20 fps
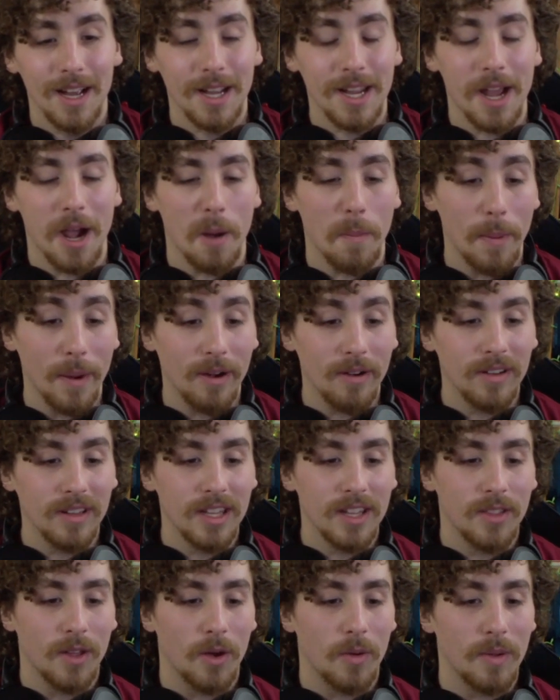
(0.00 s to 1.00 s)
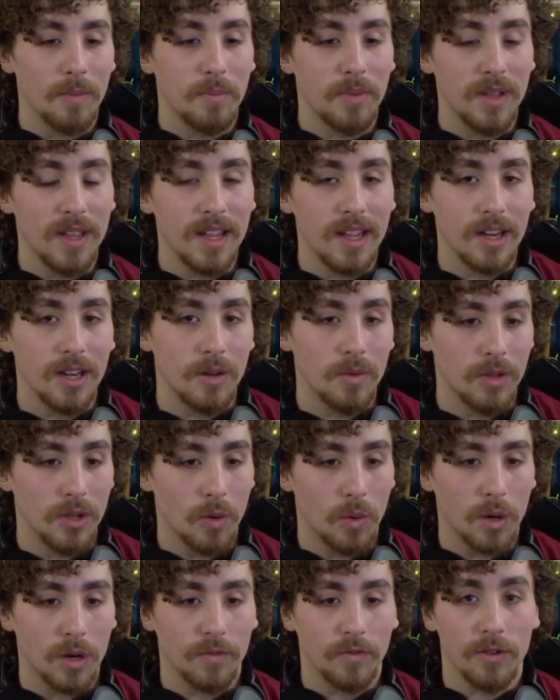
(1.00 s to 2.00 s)
apparently though, being in New
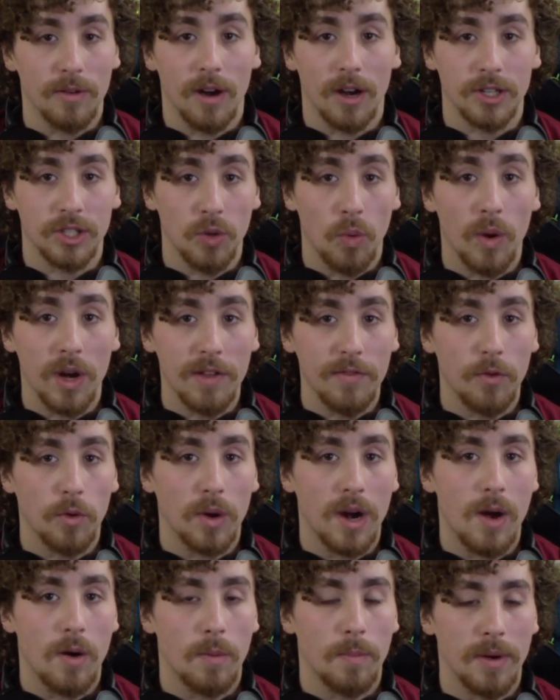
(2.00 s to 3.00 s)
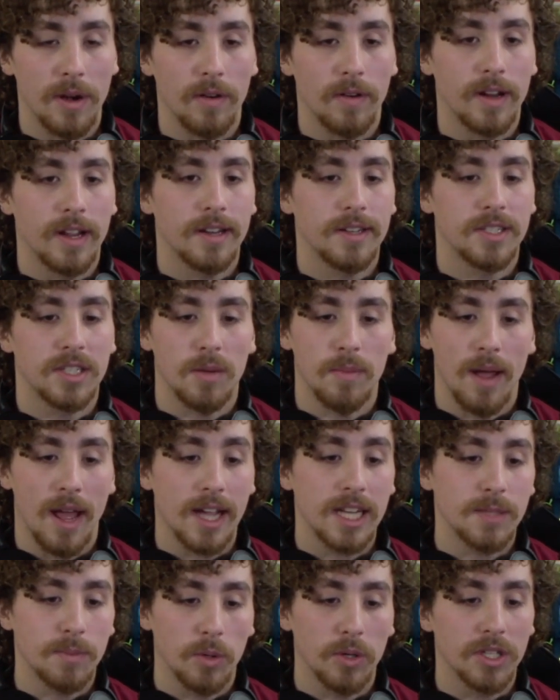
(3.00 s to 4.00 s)
York for a 24-hour period, some
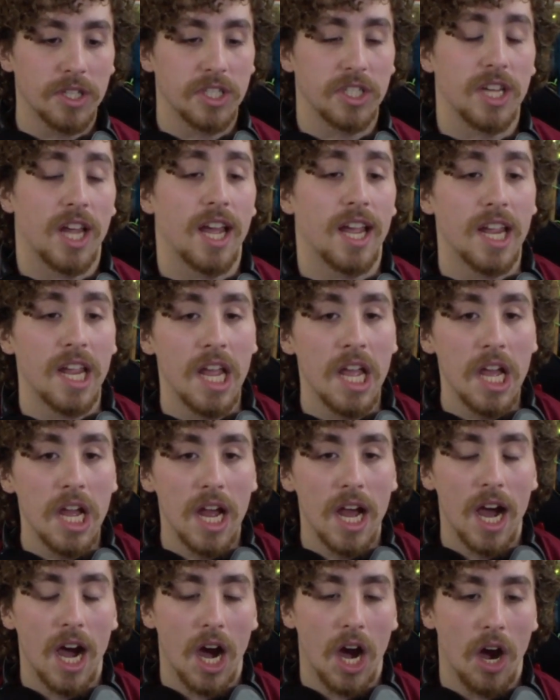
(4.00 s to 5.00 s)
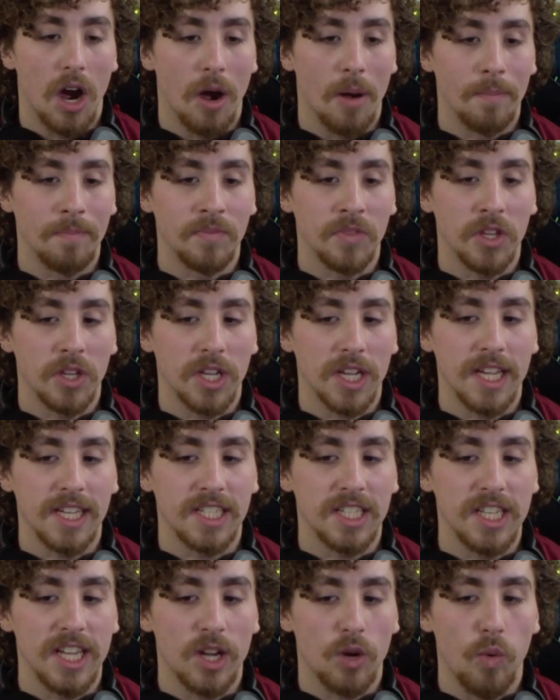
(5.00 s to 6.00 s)
experts say, is
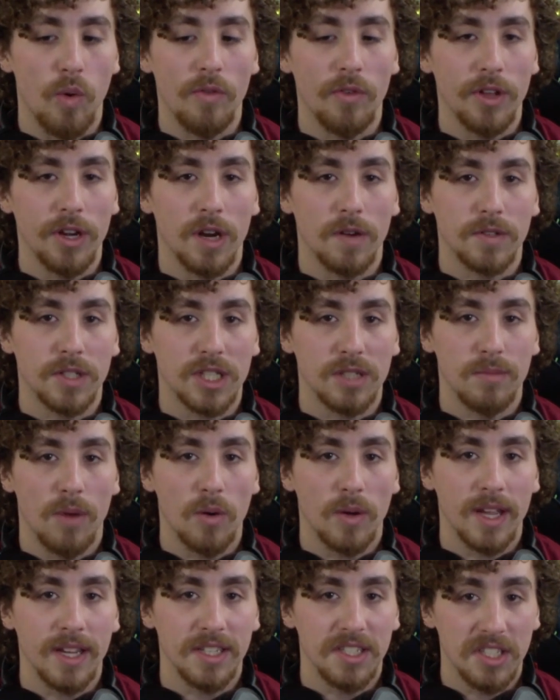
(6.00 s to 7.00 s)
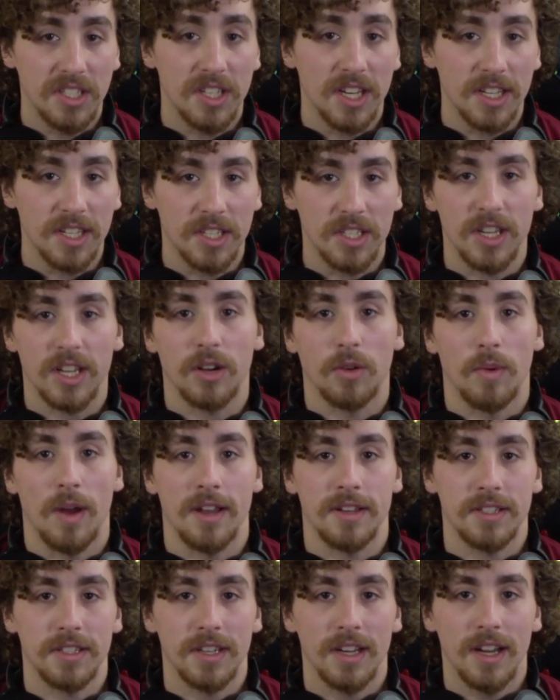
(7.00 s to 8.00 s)
the equivalent of smoking 6
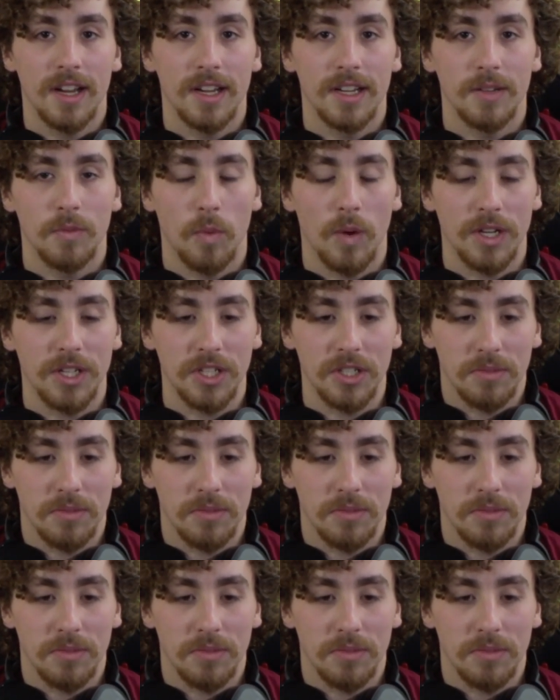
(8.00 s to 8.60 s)
cigarettes, which,